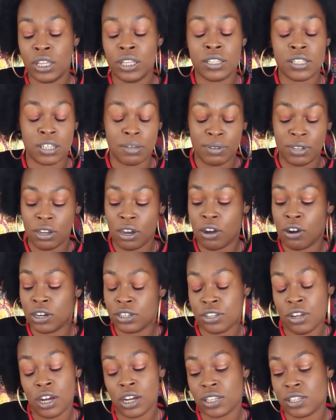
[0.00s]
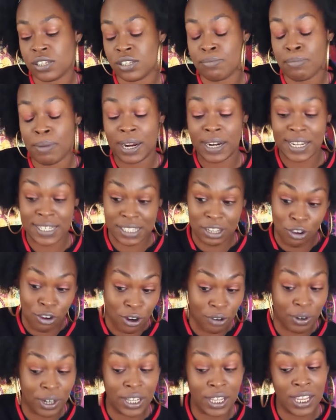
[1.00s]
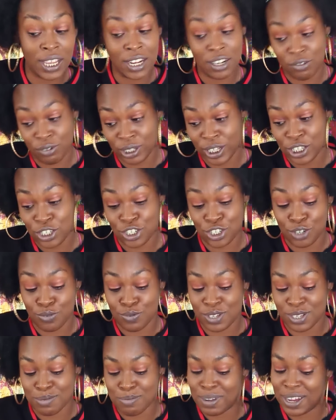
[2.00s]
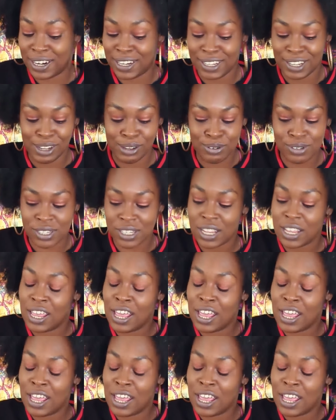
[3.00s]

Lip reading: And some of y'all are talking to somebody that's already in a relationship with somebody else.